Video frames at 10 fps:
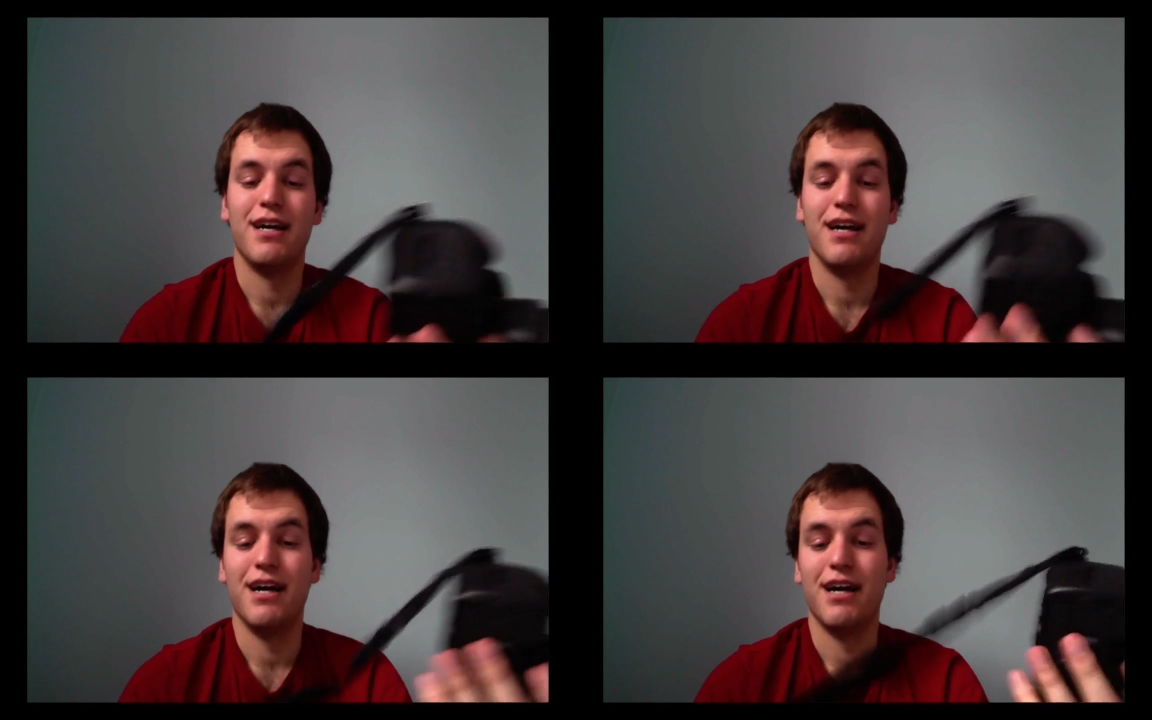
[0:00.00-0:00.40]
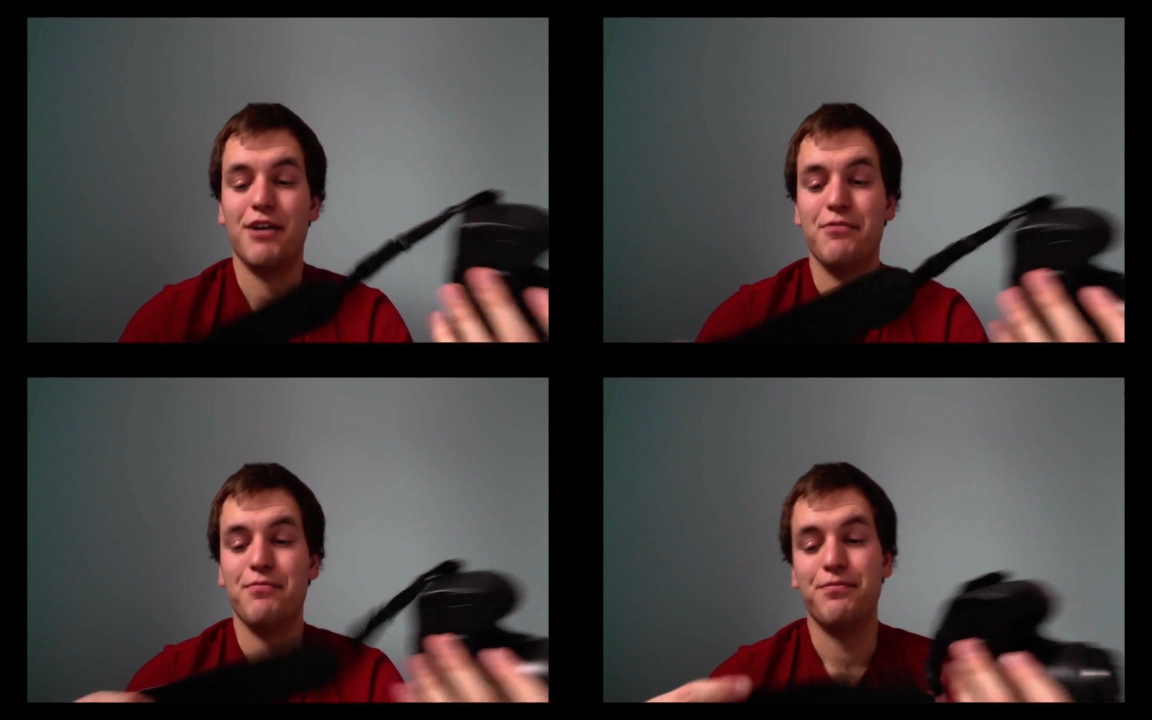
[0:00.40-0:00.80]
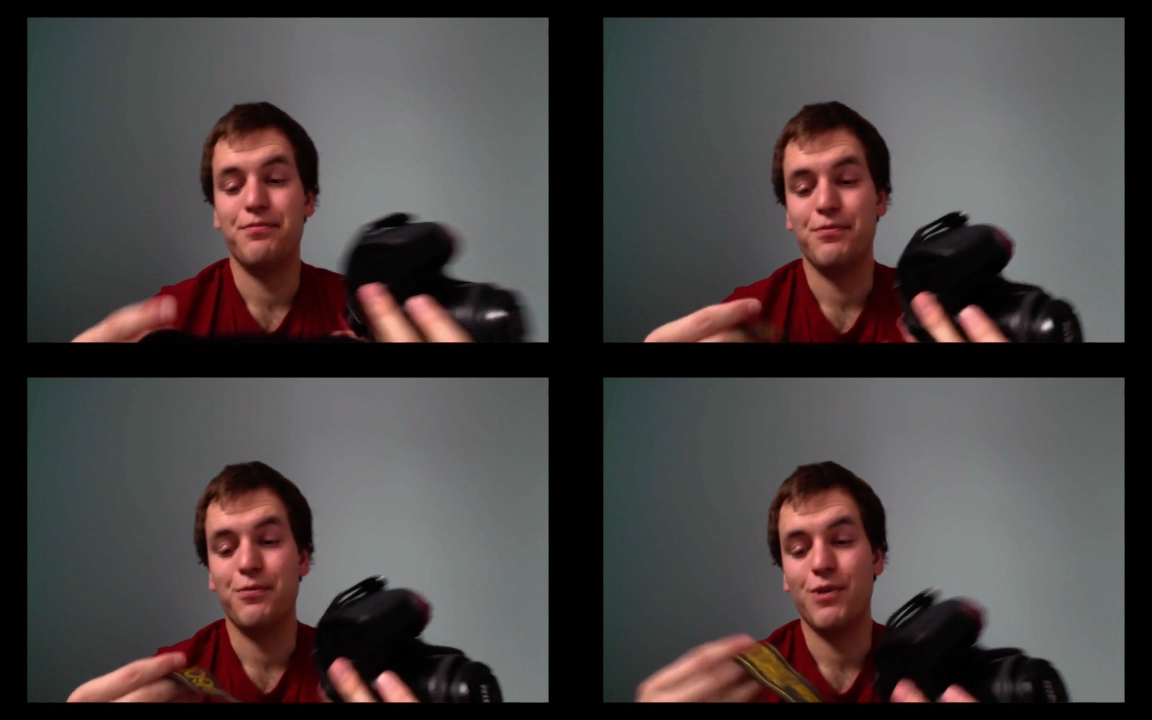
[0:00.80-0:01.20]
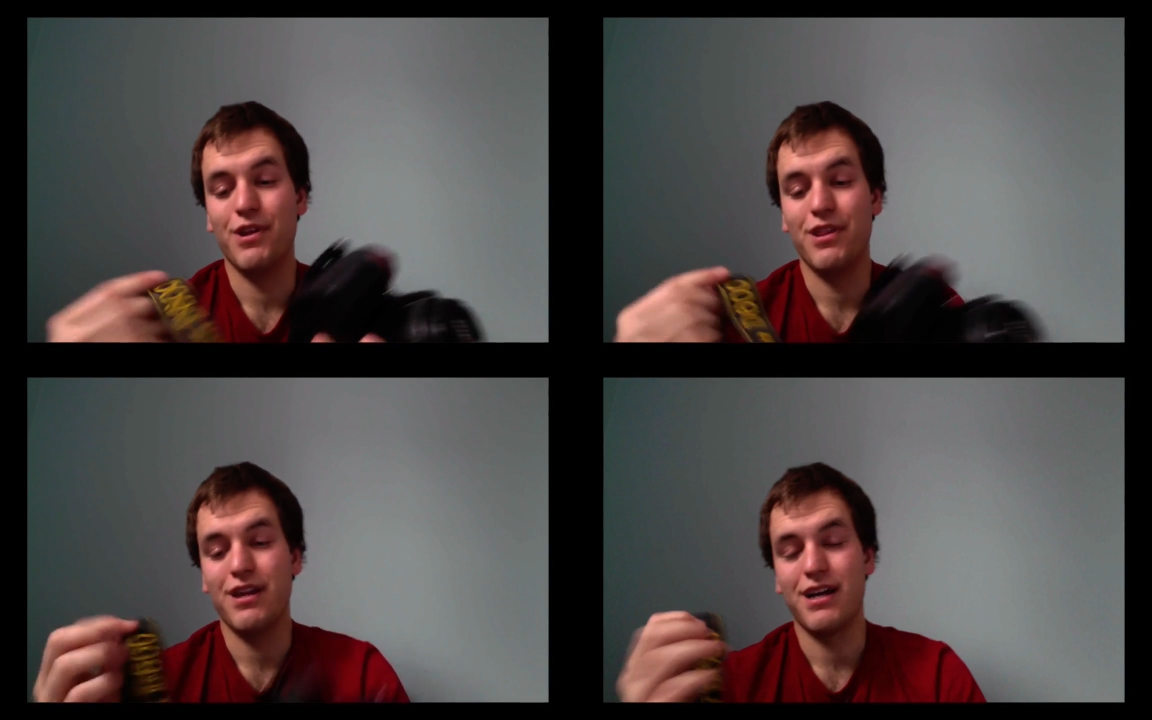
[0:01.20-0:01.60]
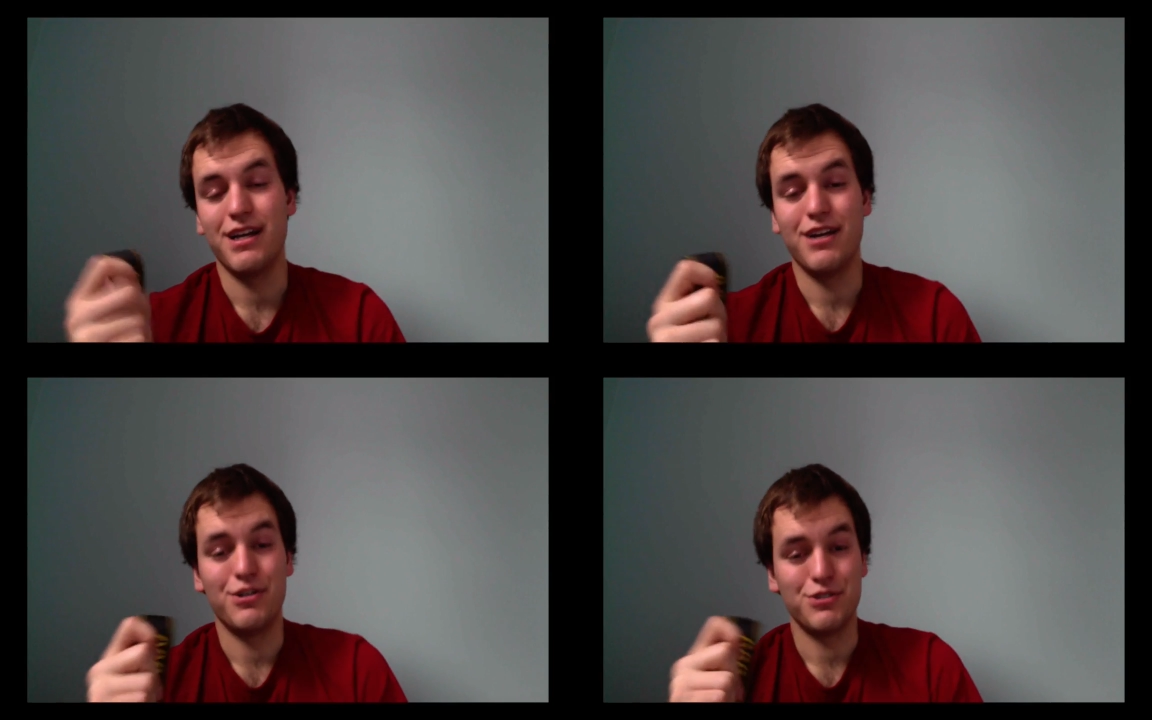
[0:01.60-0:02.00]
One thing
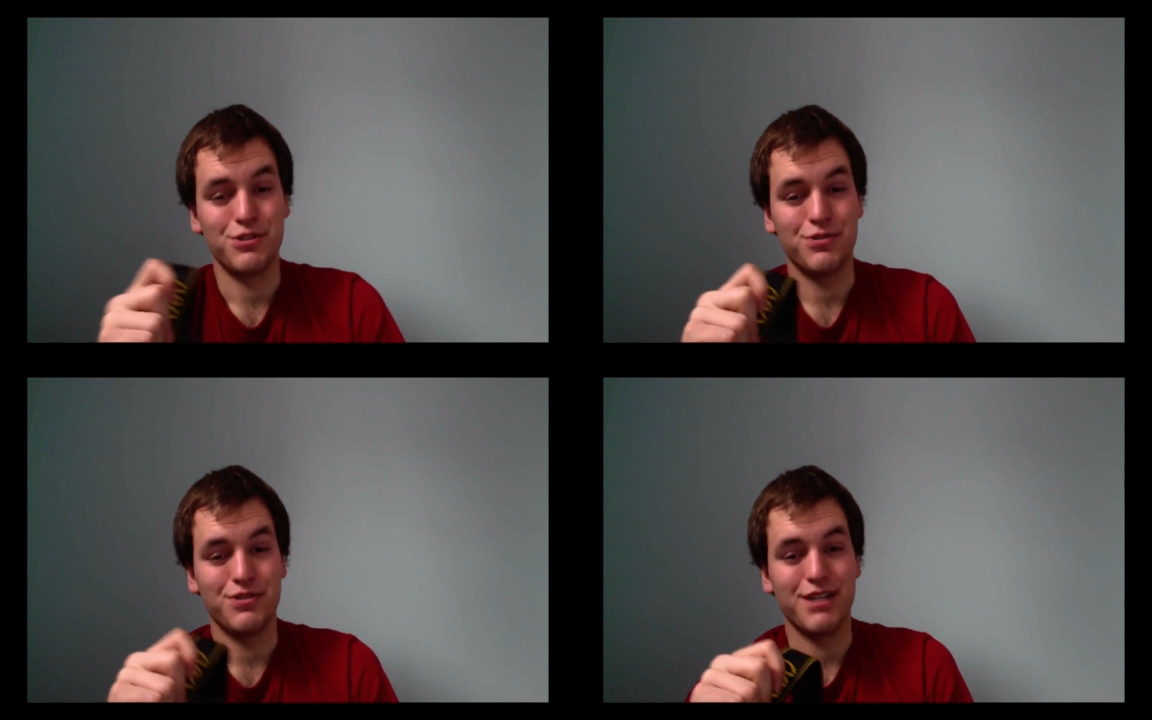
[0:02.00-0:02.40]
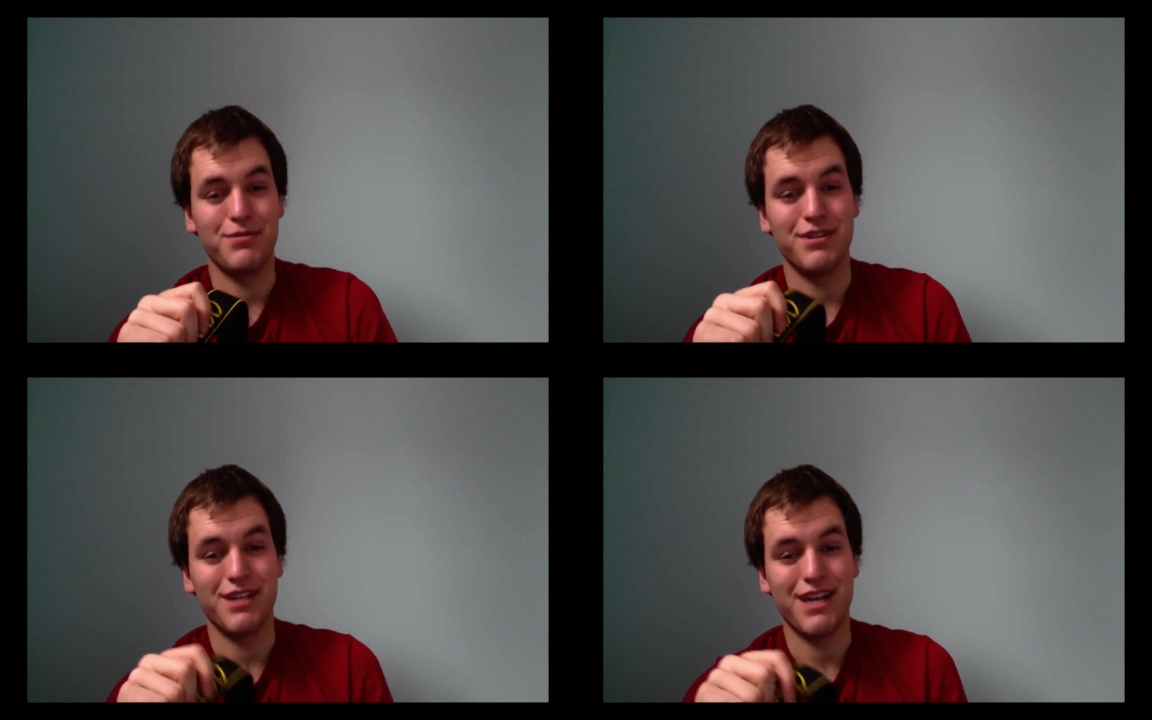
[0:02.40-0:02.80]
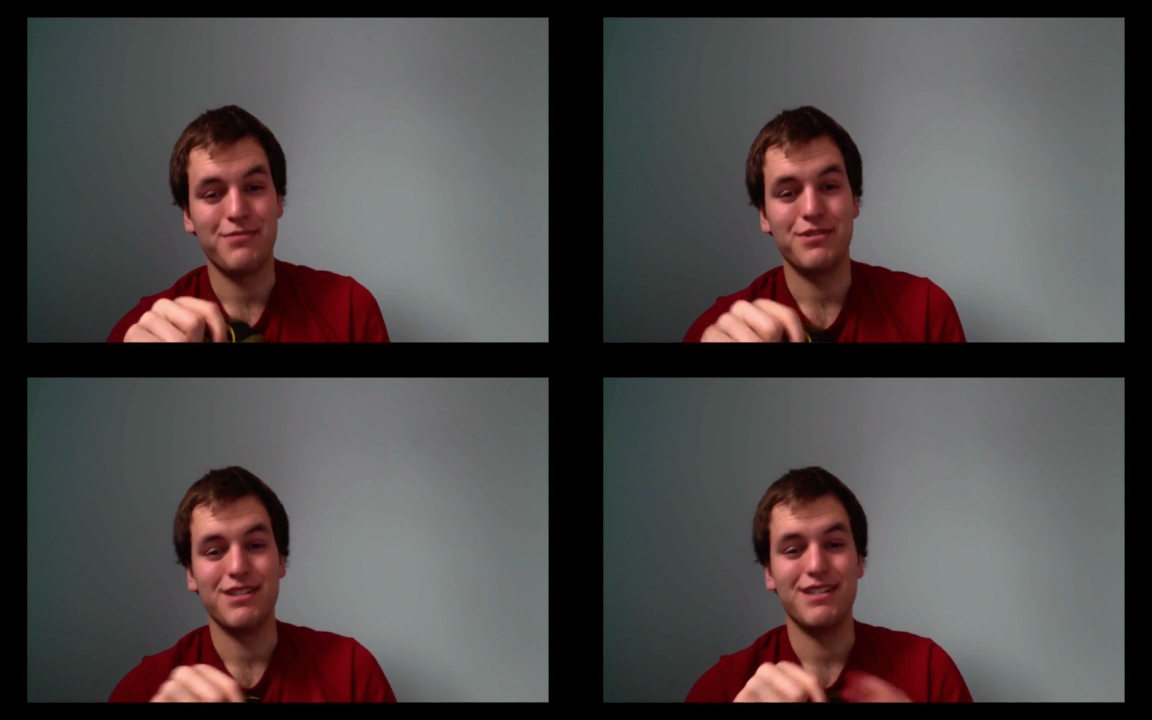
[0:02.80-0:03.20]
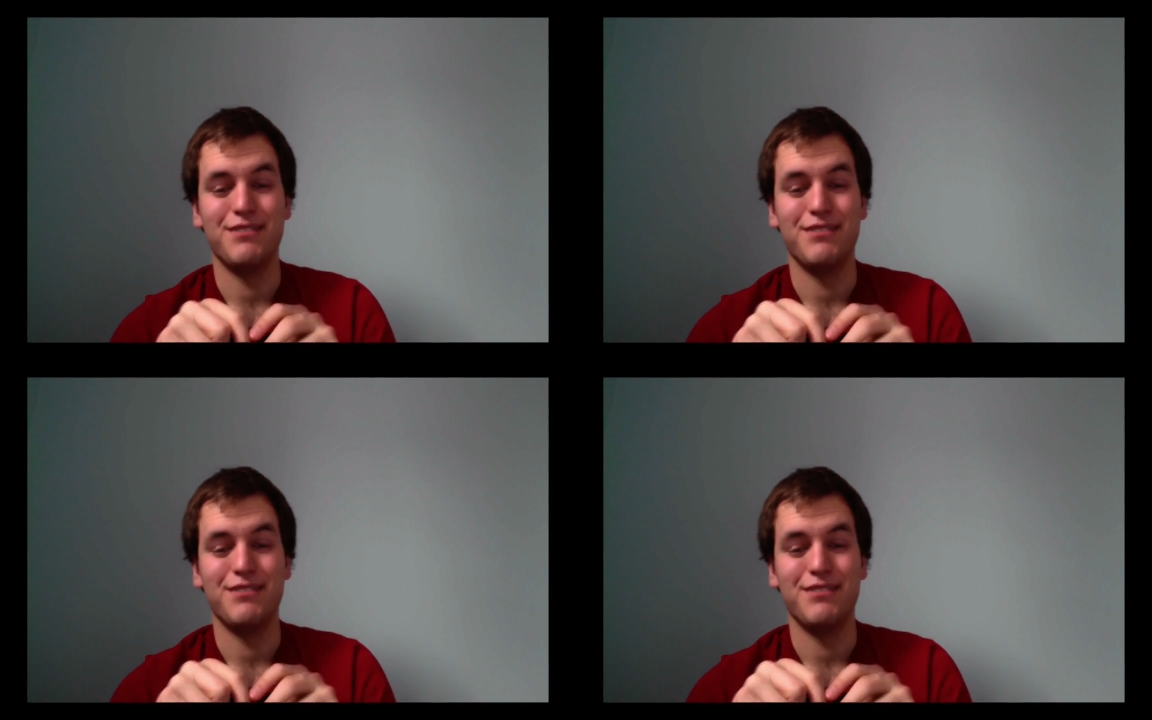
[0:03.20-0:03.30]
I also don't like about the camera,